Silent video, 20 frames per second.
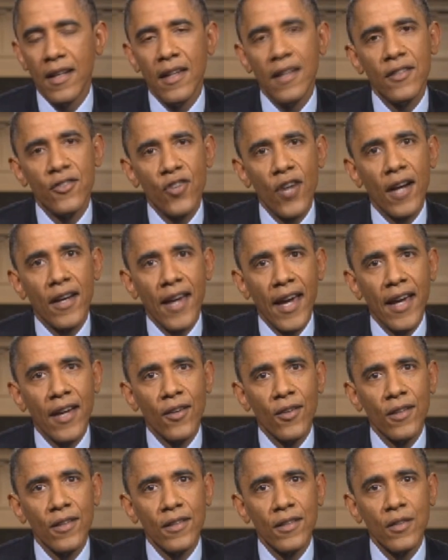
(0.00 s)
Chuck
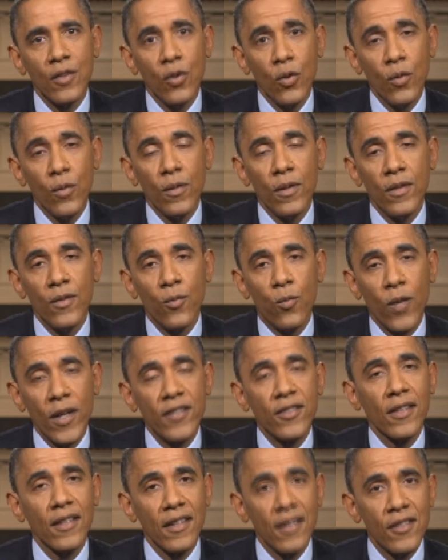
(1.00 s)
Hagel, who
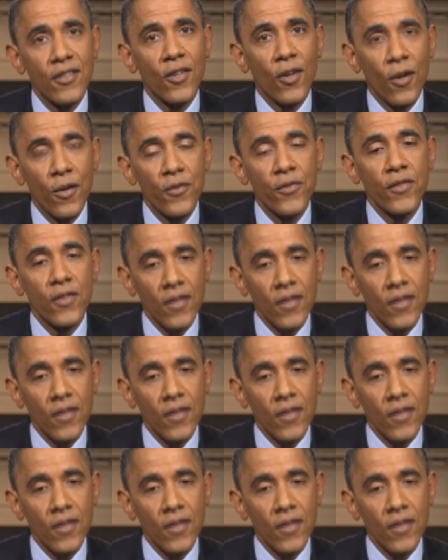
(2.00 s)
richly deserves